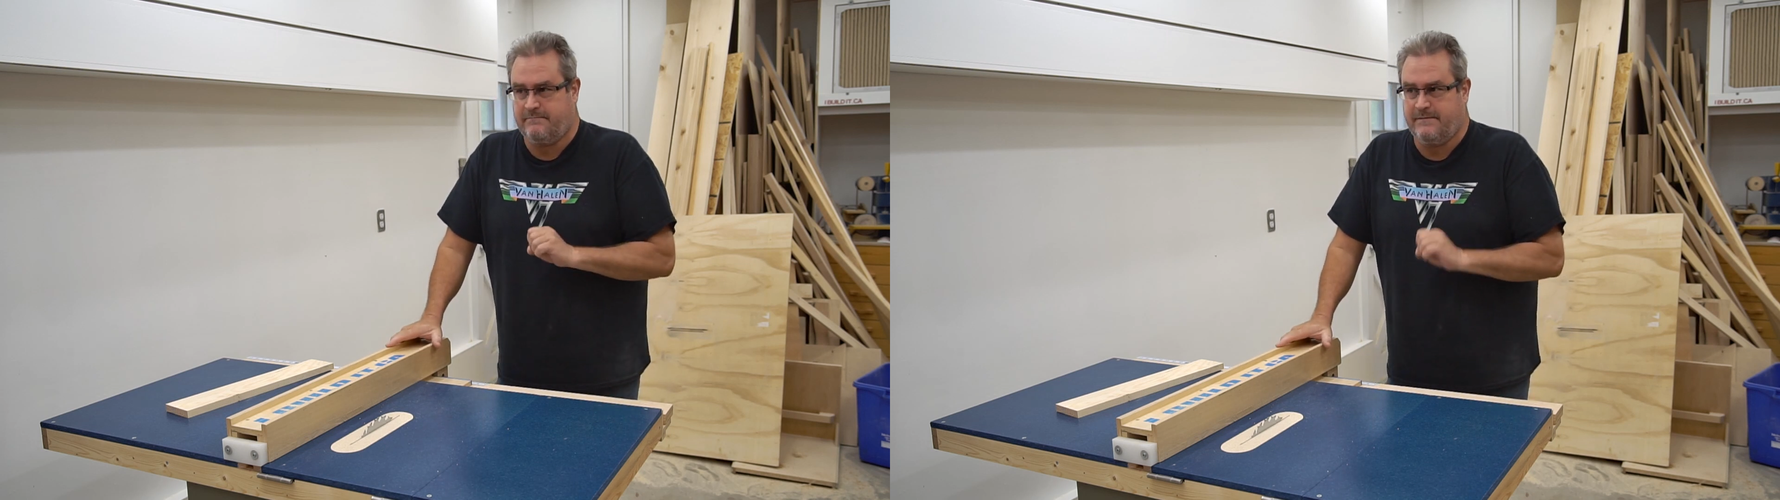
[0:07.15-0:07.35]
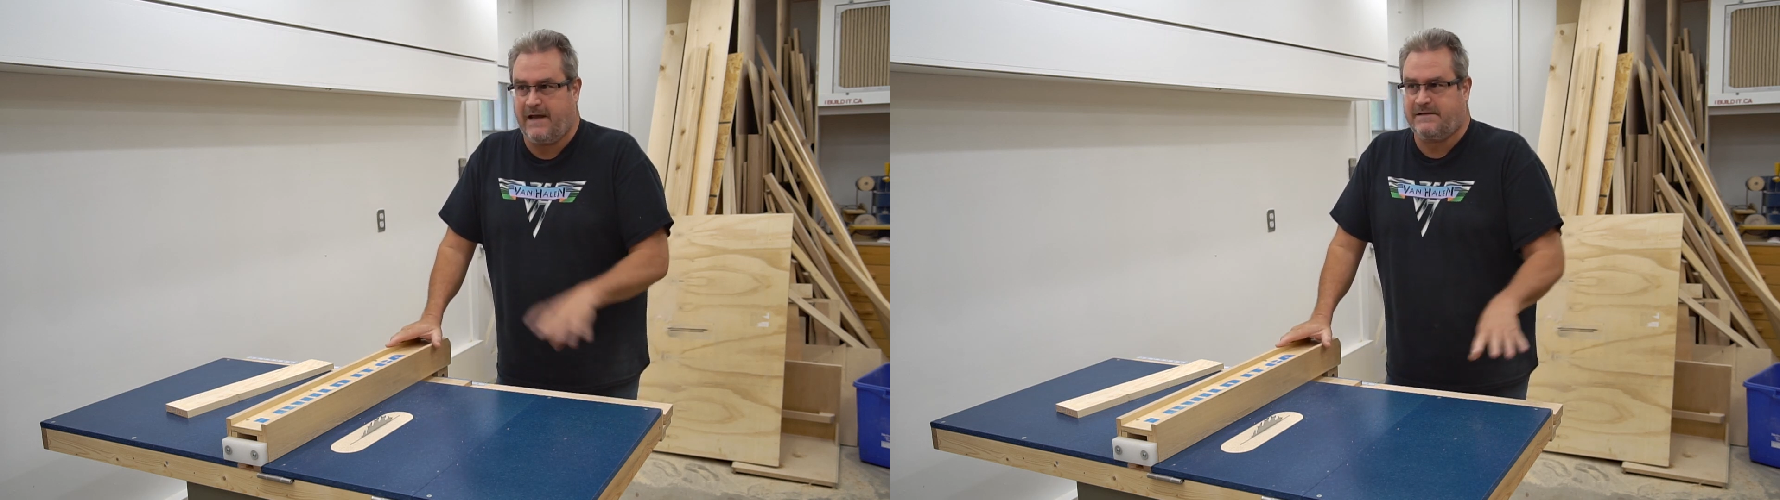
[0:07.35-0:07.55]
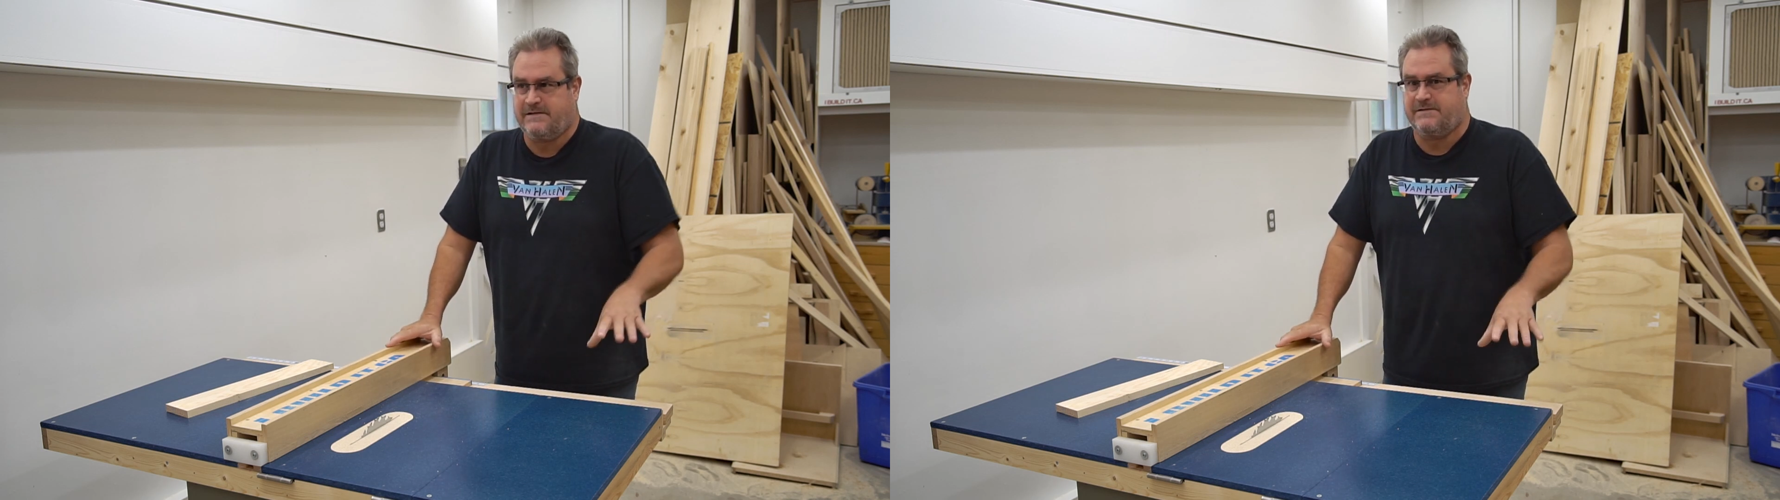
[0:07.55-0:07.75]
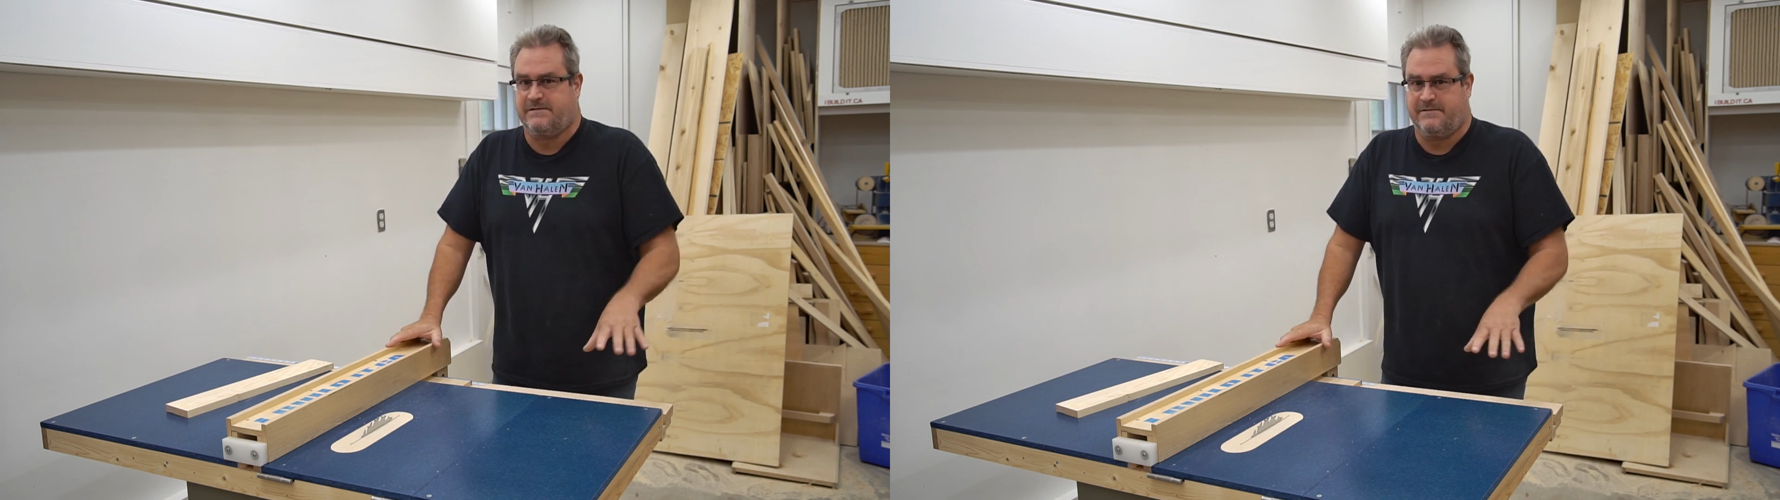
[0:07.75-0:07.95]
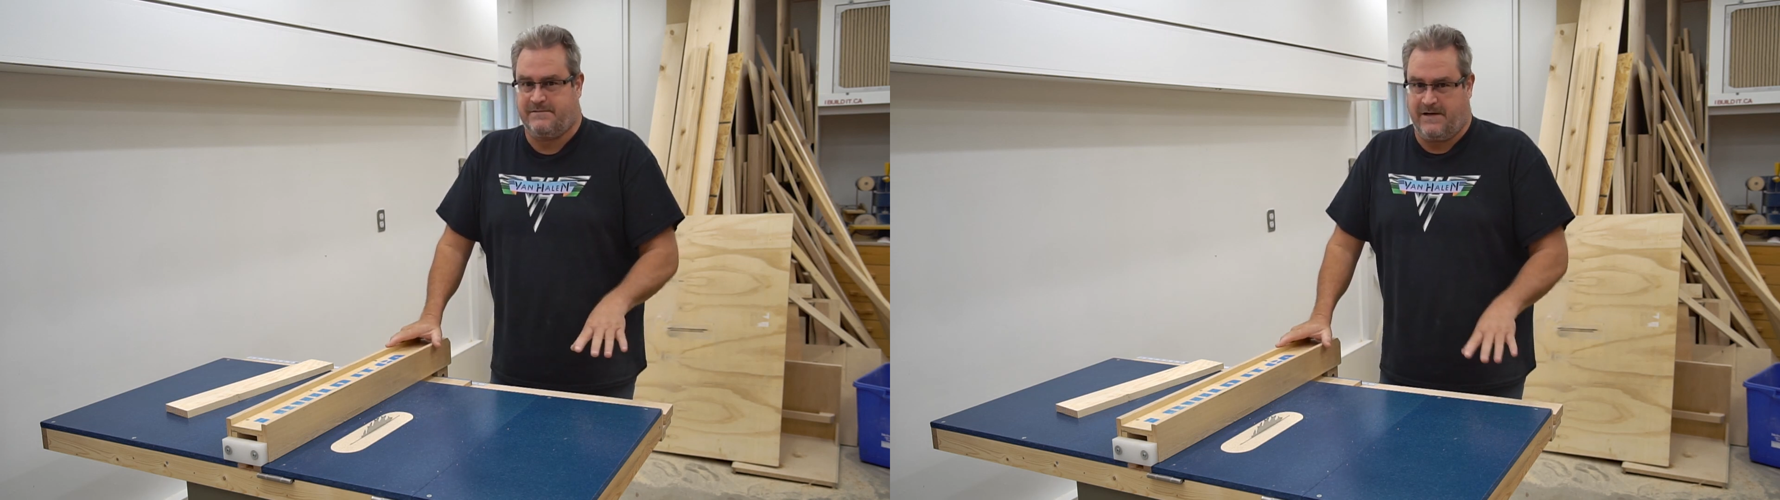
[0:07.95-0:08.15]

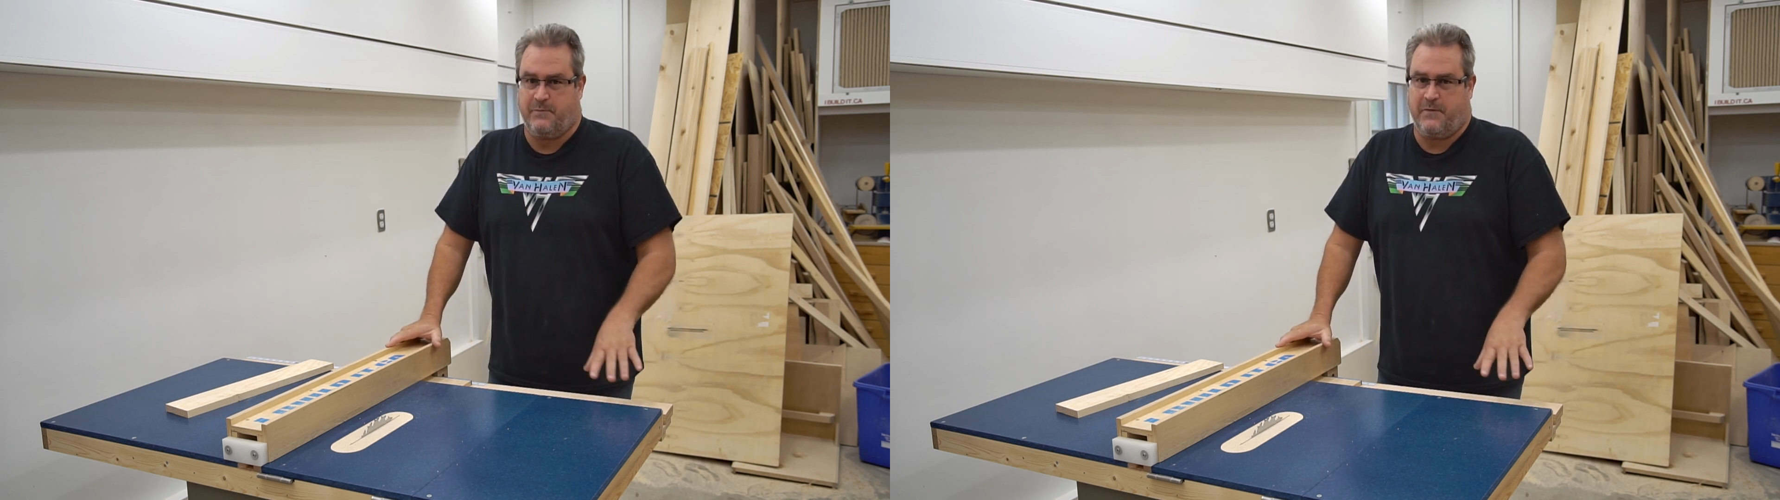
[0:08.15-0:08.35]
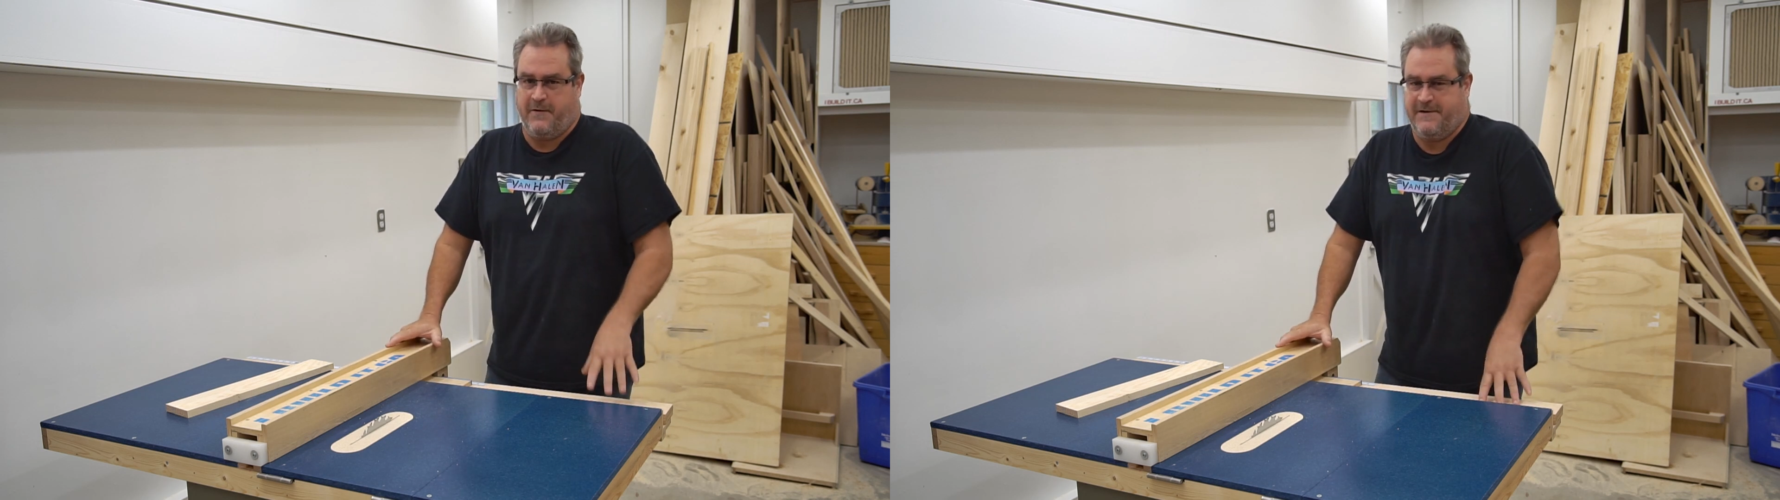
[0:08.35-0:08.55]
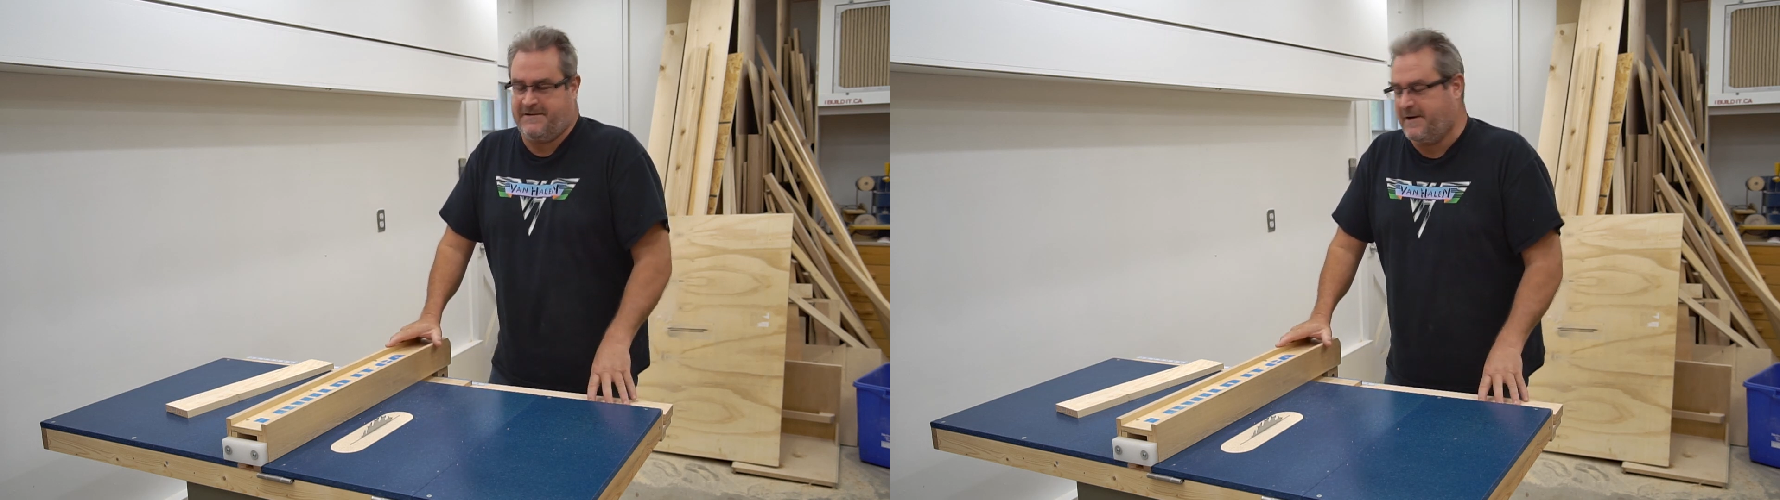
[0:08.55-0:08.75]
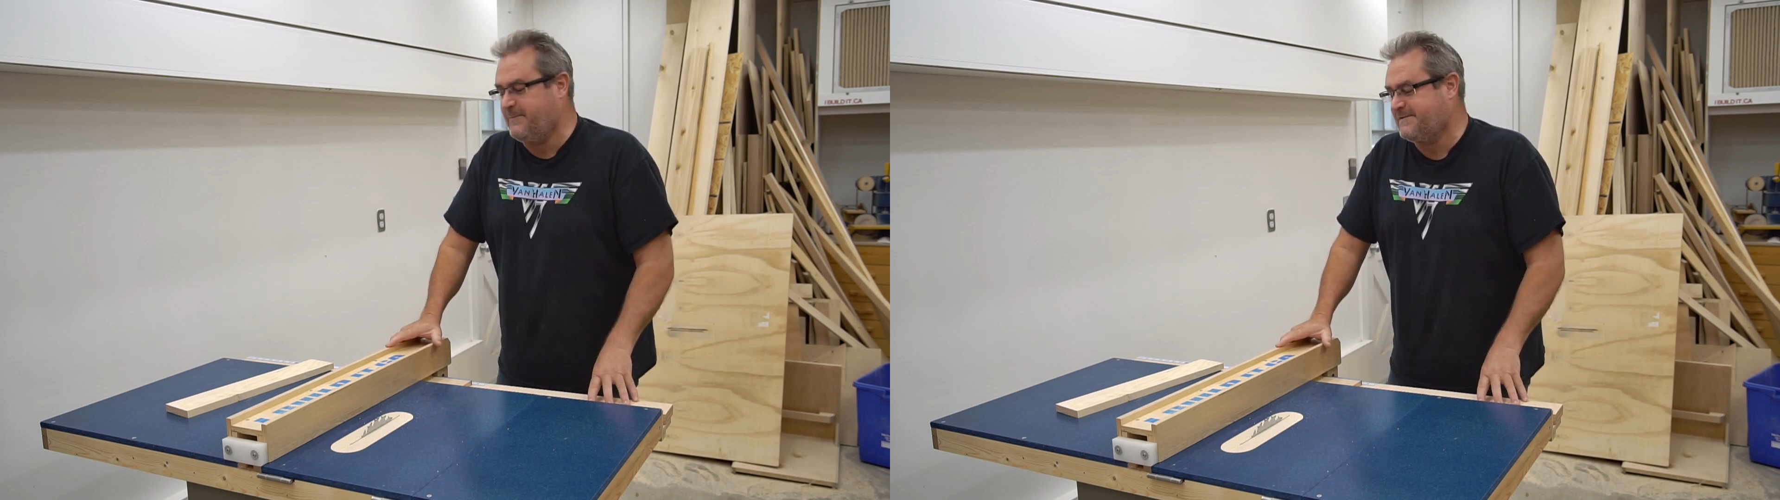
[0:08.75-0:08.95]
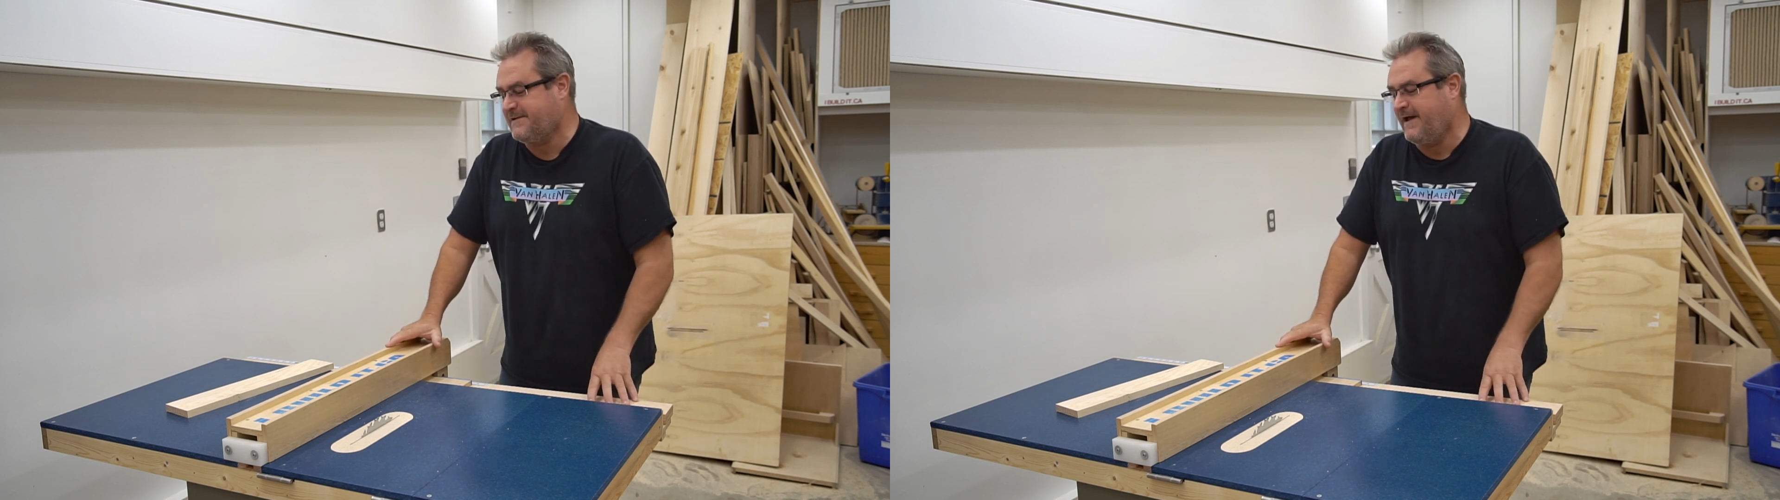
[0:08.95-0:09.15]
next temporary
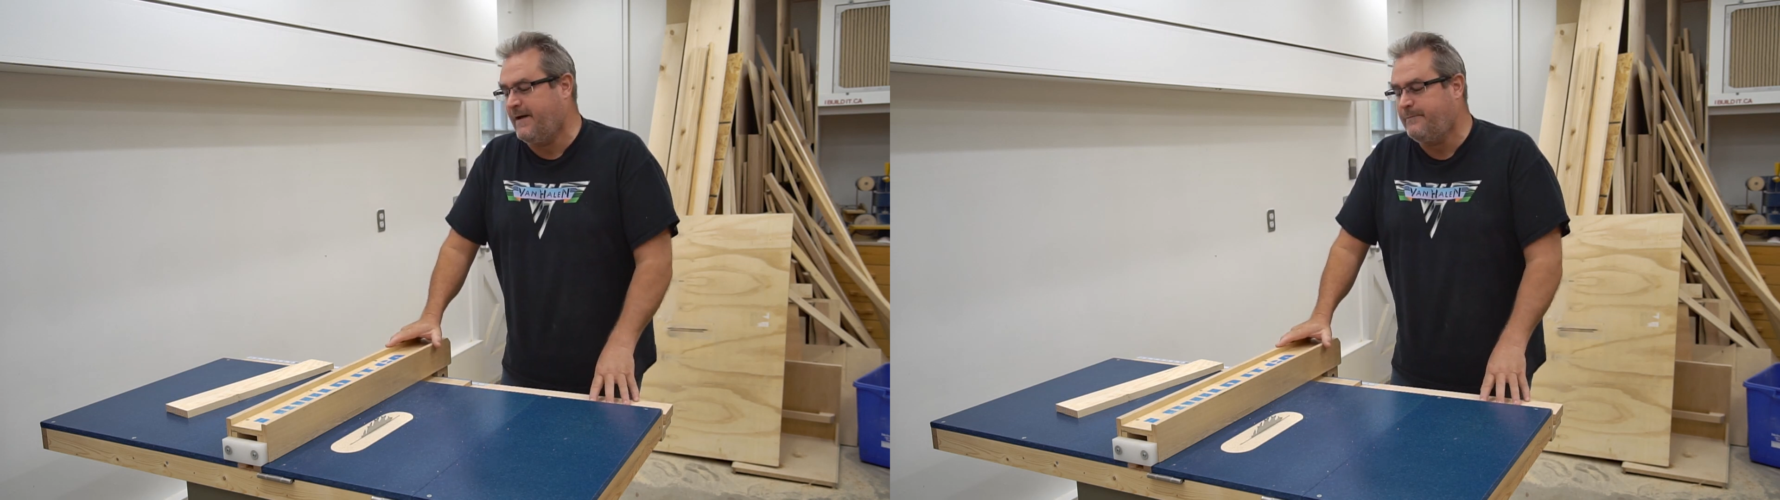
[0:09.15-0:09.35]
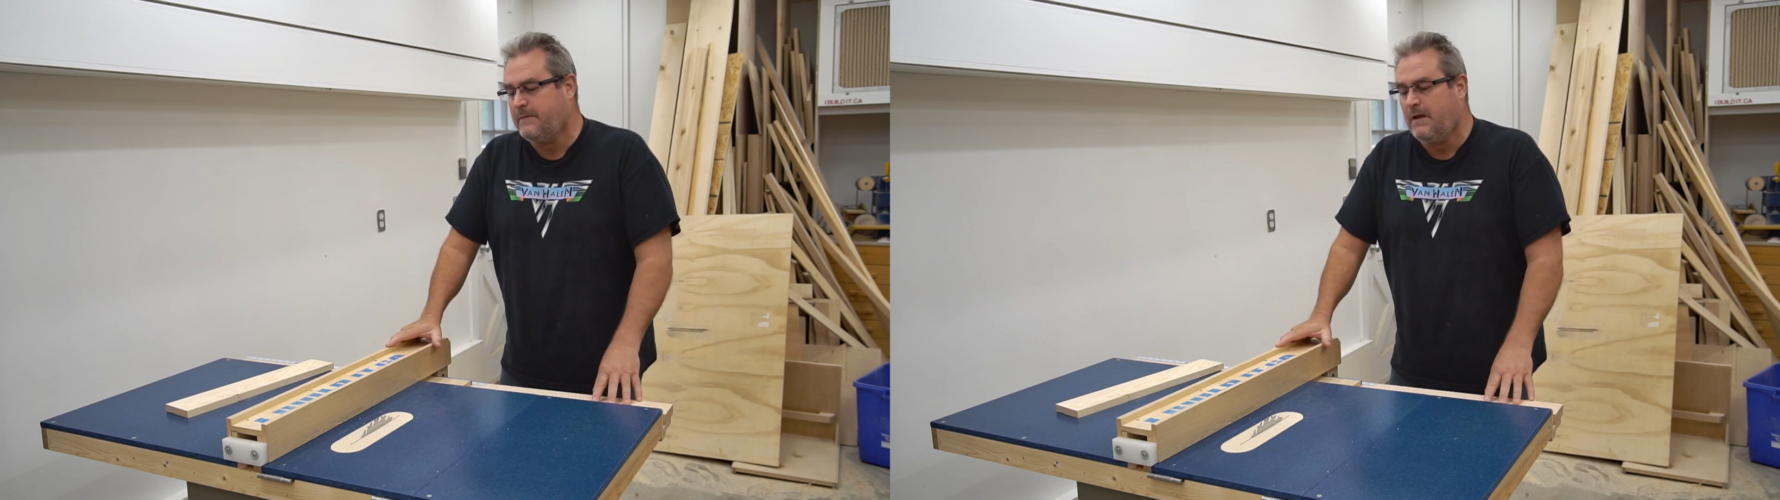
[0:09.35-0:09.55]
table saw.